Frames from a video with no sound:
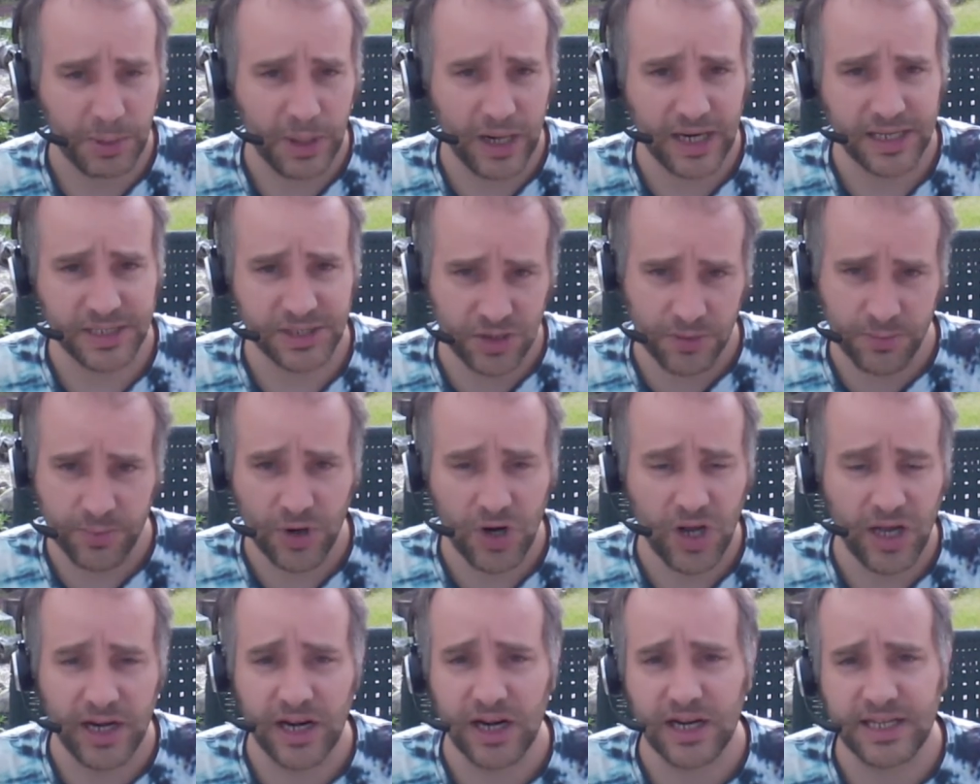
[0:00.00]
price your
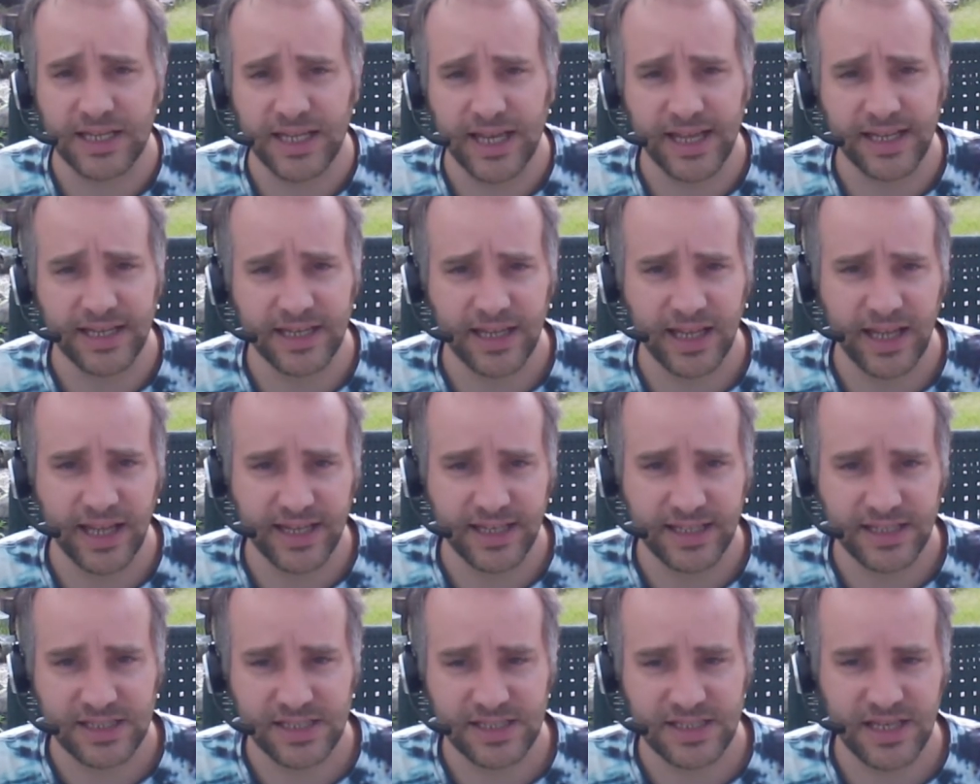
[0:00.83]
product and
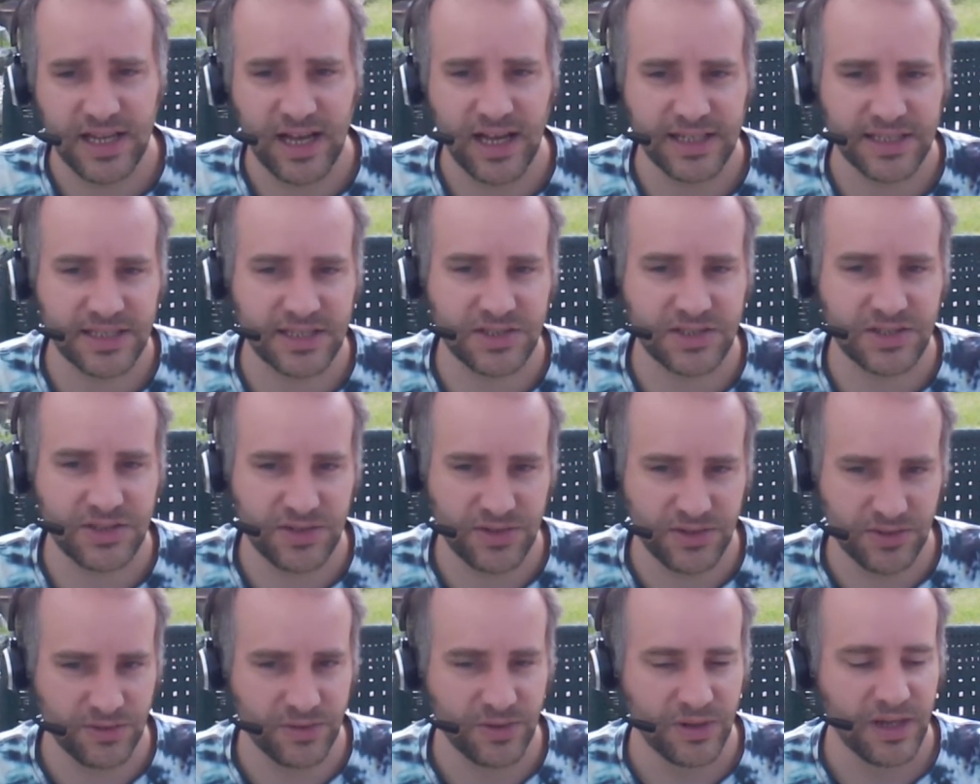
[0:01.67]
not
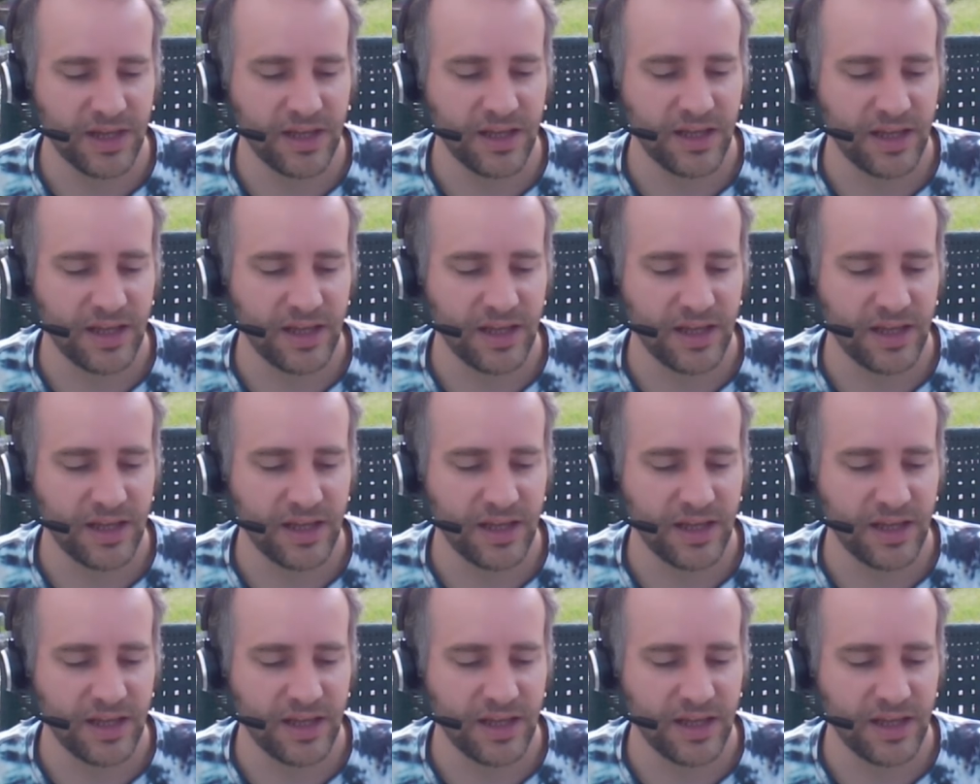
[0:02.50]
to